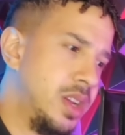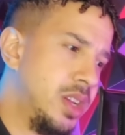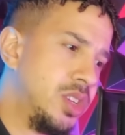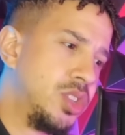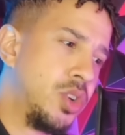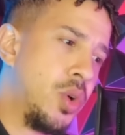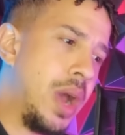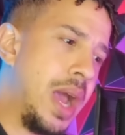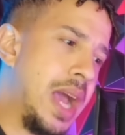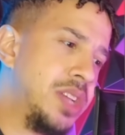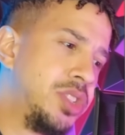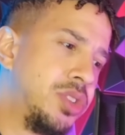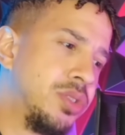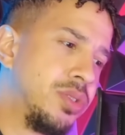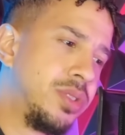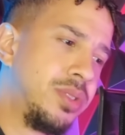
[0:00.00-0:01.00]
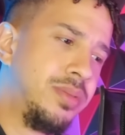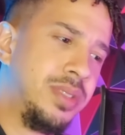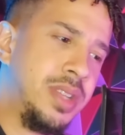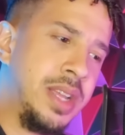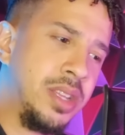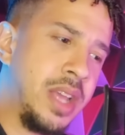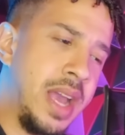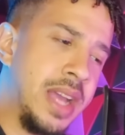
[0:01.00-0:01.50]
But PokeAK
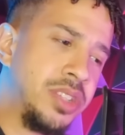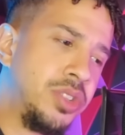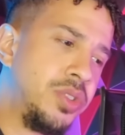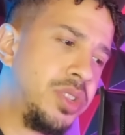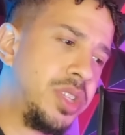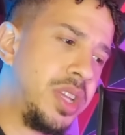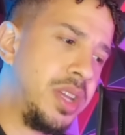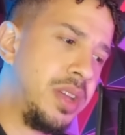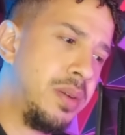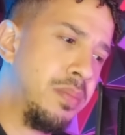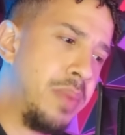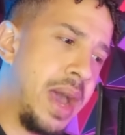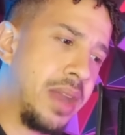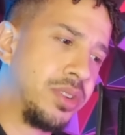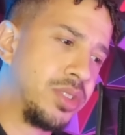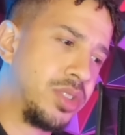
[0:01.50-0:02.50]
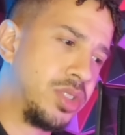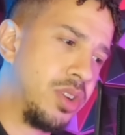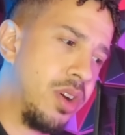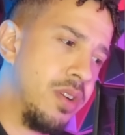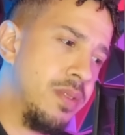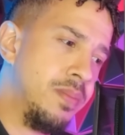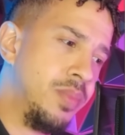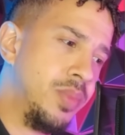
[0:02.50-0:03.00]
is showing a
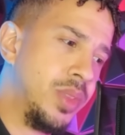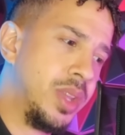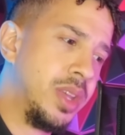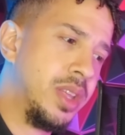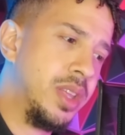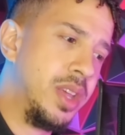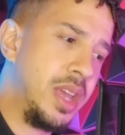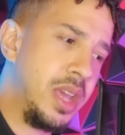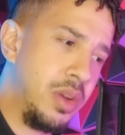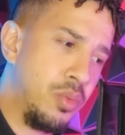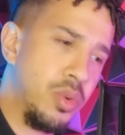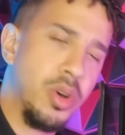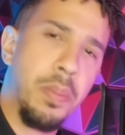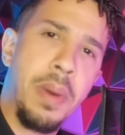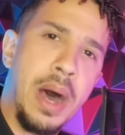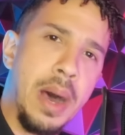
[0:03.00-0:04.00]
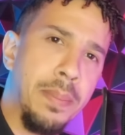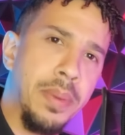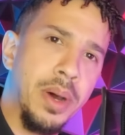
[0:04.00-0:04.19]
trainer who is going into Go